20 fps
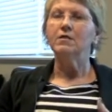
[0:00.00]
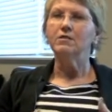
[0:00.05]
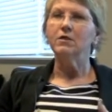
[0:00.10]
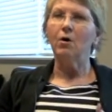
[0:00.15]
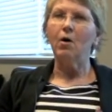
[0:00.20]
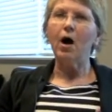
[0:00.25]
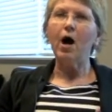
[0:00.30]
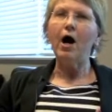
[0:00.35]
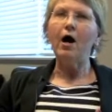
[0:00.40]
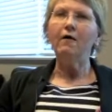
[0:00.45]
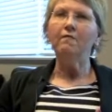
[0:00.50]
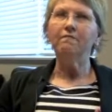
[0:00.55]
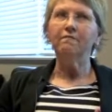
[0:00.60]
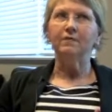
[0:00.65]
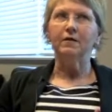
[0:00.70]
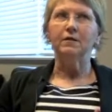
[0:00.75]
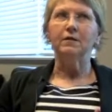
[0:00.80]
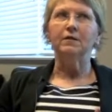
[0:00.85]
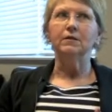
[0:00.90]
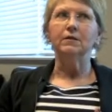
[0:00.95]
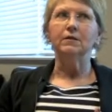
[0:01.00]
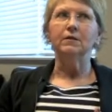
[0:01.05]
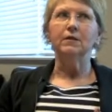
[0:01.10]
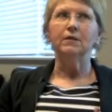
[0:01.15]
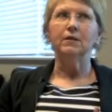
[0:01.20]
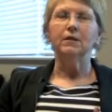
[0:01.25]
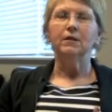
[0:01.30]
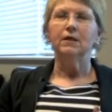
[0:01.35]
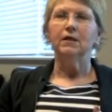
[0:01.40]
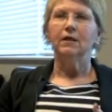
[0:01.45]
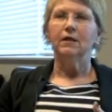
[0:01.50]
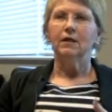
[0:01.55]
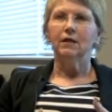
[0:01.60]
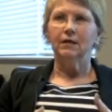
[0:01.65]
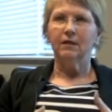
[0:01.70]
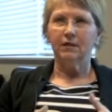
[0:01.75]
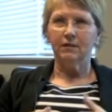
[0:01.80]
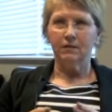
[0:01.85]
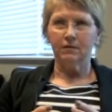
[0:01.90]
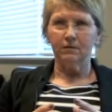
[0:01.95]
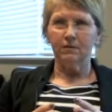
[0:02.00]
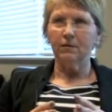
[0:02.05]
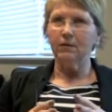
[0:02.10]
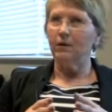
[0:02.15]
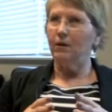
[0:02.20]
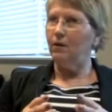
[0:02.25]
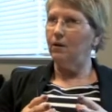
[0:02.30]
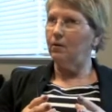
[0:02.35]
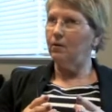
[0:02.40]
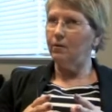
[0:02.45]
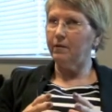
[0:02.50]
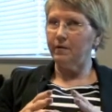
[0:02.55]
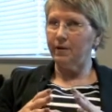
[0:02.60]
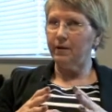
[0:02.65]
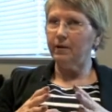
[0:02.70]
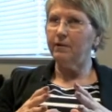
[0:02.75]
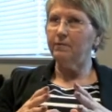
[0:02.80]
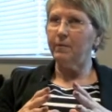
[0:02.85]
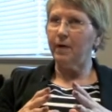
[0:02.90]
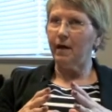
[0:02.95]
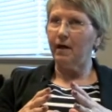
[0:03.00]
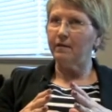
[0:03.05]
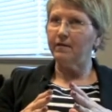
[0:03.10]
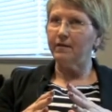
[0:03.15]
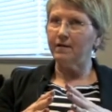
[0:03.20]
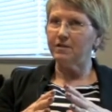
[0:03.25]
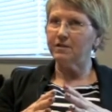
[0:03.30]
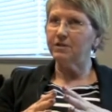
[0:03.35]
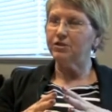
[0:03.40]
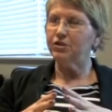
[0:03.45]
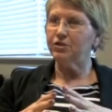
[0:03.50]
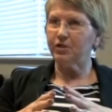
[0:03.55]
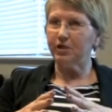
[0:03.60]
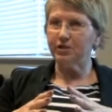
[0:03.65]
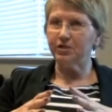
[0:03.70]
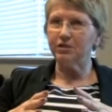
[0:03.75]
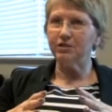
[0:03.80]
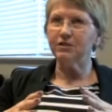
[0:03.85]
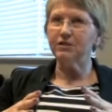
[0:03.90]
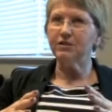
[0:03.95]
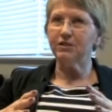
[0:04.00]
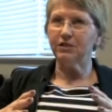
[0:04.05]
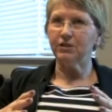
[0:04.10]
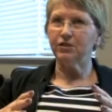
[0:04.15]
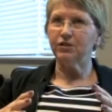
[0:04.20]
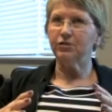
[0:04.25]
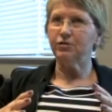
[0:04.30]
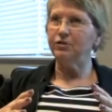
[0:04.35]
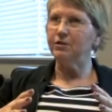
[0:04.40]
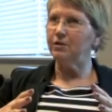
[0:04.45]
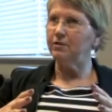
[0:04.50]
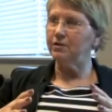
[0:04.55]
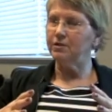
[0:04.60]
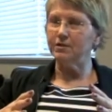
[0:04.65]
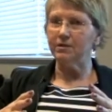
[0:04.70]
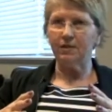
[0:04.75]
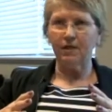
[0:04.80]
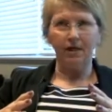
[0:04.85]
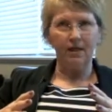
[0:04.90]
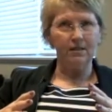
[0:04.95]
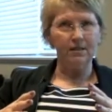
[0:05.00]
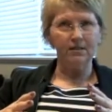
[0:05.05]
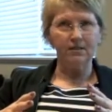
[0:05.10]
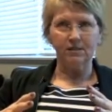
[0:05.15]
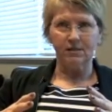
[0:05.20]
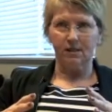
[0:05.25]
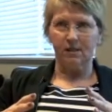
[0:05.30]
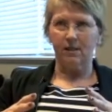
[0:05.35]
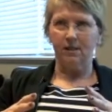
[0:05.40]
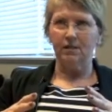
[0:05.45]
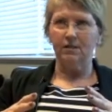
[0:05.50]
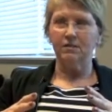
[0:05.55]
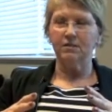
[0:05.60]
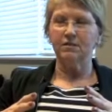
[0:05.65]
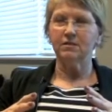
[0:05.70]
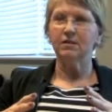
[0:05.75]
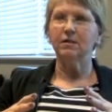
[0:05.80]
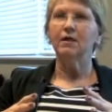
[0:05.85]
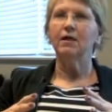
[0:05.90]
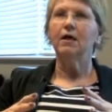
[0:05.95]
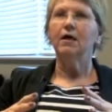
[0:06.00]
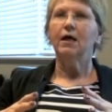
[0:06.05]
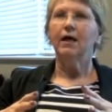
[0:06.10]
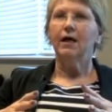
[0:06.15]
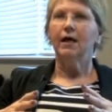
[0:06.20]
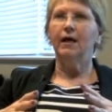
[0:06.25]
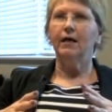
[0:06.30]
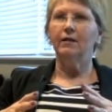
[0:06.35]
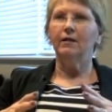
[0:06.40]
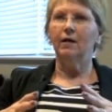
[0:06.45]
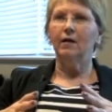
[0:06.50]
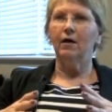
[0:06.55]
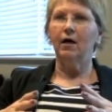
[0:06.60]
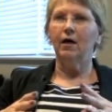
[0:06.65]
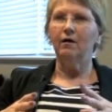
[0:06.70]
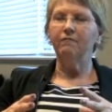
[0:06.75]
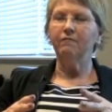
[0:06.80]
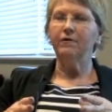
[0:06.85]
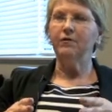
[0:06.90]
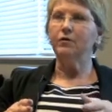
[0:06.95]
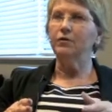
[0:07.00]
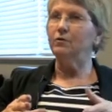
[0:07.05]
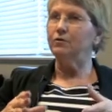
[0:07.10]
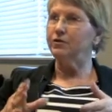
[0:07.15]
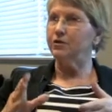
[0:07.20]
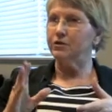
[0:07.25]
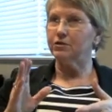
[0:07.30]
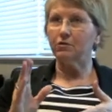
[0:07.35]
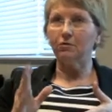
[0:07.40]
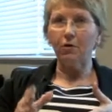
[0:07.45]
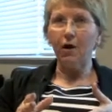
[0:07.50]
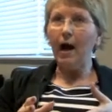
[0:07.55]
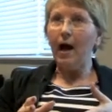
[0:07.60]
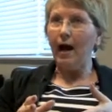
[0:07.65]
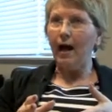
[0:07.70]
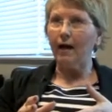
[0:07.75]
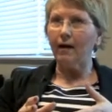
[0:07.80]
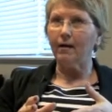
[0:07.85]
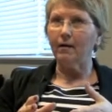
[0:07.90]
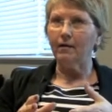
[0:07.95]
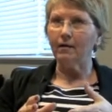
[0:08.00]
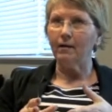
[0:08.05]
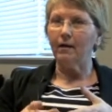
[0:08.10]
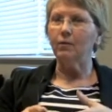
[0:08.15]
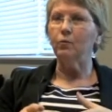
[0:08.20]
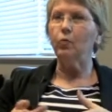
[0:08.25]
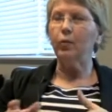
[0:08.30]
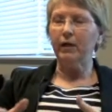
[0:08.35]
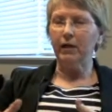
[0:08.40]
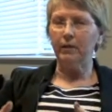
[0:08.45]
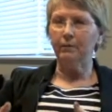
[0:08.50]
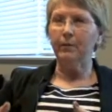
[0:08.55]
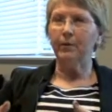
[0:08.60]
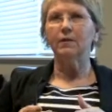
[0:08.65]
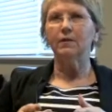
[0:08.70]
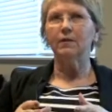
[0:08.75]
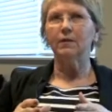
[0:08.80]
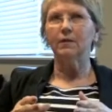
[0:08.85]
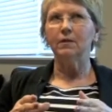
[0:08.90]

So often it, you know, I think about this, it stretches the tissue till it's at its thinnest, and then often you'll just crack and weep.